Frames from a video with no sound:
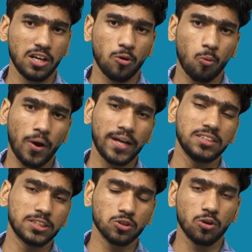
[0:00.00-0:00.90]
Why is
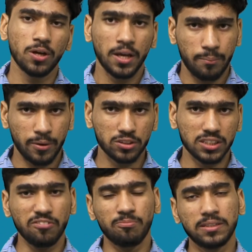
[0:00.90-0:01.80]
it so? Because
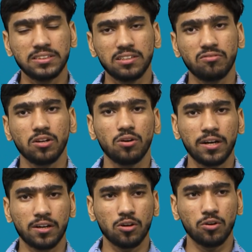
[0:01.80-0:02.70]
if benzene will
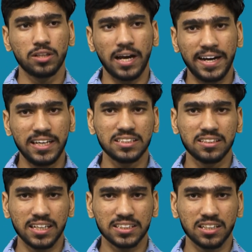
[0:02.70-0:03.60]
undergo the addition
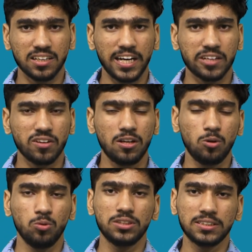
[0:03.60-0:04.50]
reaction, it will
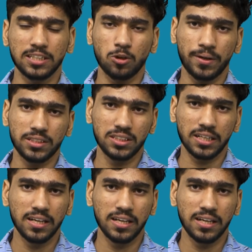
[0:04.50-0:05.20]
lose its aromaticity,